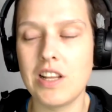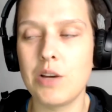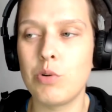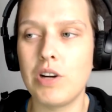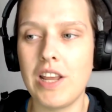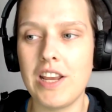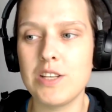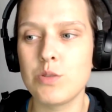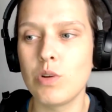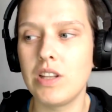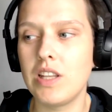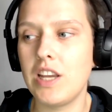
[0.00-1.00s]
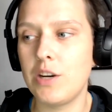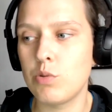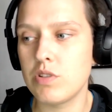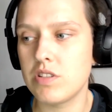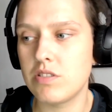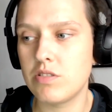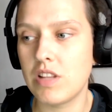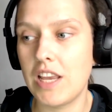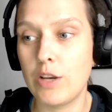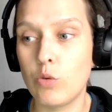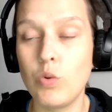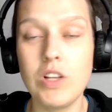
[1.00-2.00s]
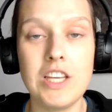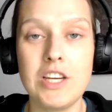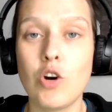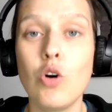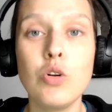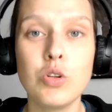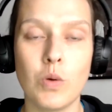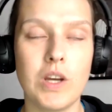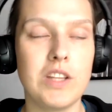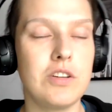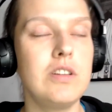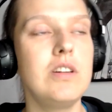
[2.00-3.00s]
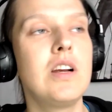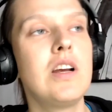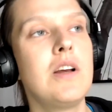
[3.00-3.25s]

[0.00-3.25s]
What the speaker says: There were days when there was like really cold weather.